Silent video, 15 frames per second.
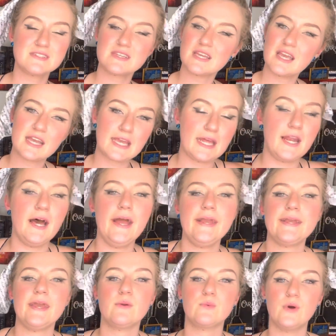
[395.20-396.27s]
can I
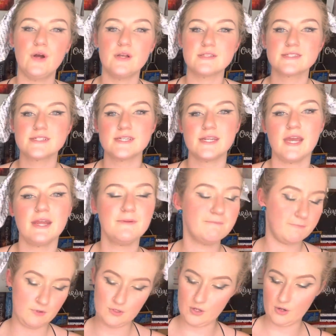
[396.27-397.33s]
get words today?
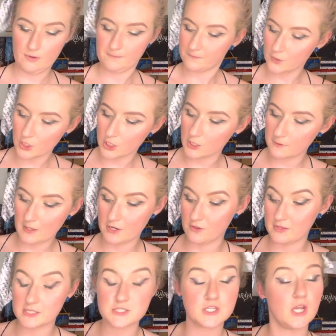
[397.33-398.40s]
No, I don't
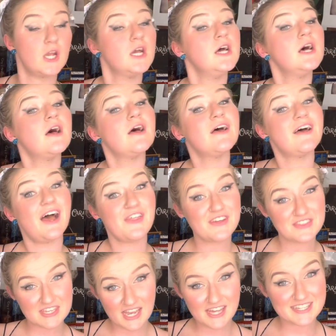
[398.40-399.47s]
think so. I think
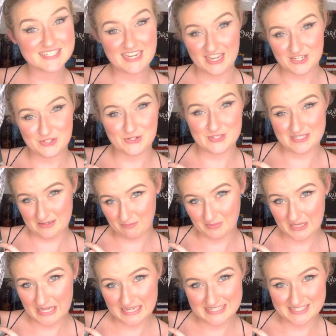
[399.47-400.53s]
the other tattoo
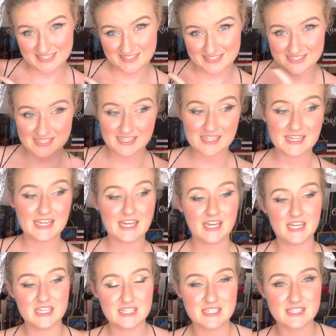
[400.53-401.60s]
symbolizes
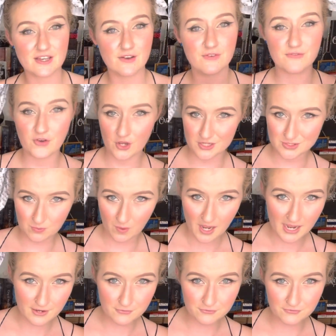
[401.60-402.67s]
his first
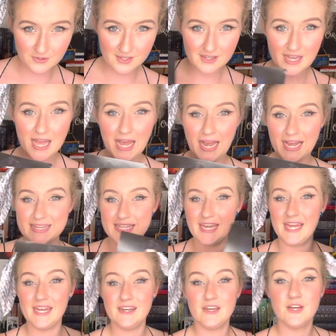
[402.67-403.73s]
wife, and
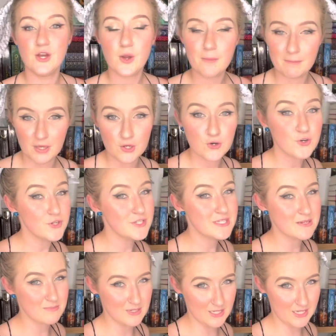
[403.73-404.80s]
then because
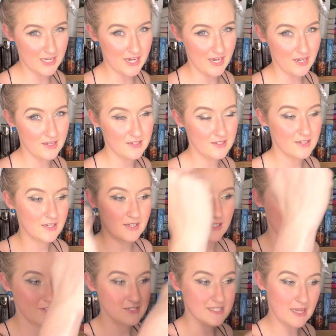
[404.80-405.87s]
Amelia
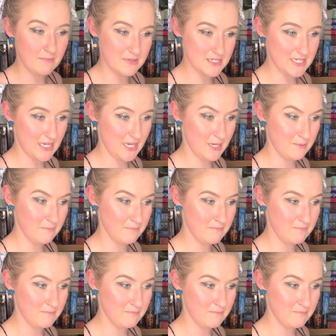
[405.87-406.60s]
summoned him,